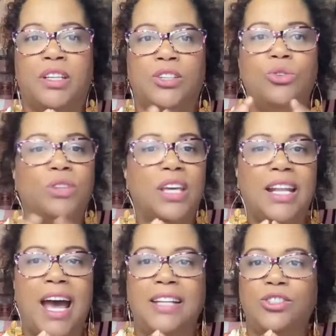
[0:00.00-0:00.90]
You
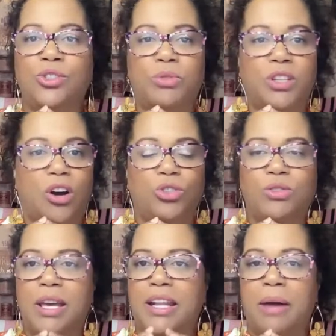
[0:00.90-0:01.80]
cannot do it all. You
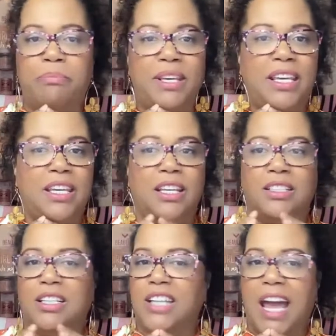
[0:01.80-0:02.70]
cannot be
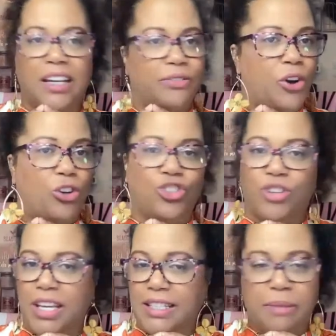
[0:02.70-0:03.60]
the jack of all
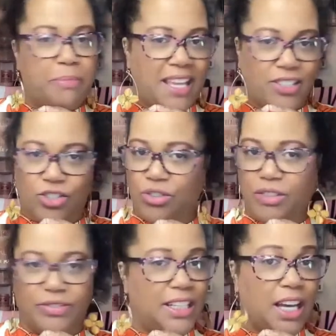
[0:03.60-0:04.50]
trades and master
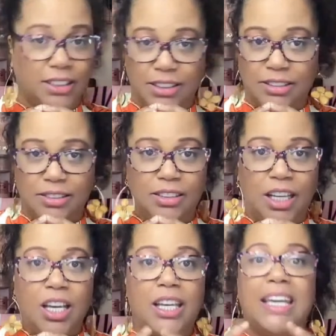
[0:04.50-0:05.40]
of none.
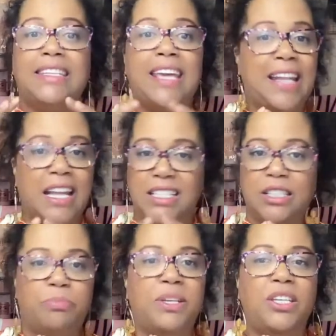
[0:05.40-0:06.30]
It cannot
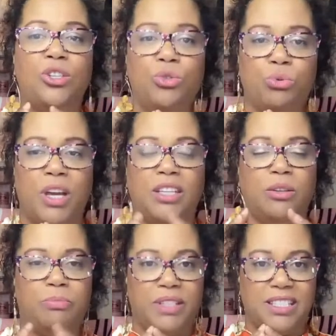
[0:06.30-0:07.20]
just be you and
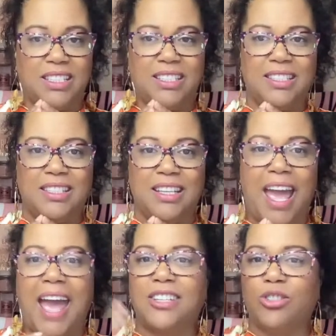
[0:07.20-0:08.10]
your business.
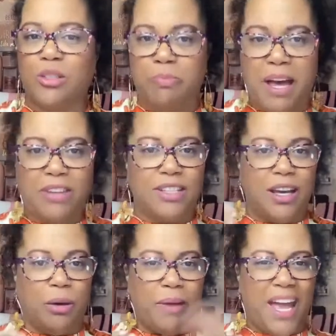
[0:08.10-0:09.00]
Ask your spouse to
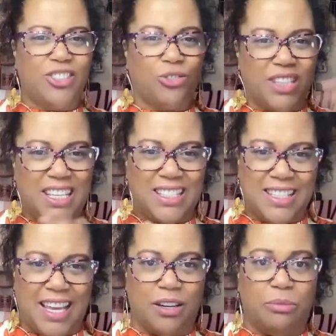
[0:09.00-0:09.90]
help. Ask your kids
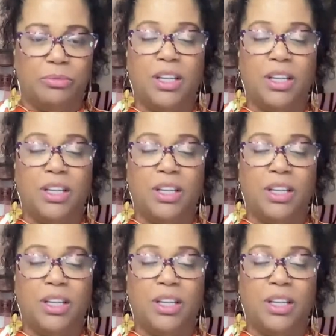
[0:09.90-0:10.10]
to help.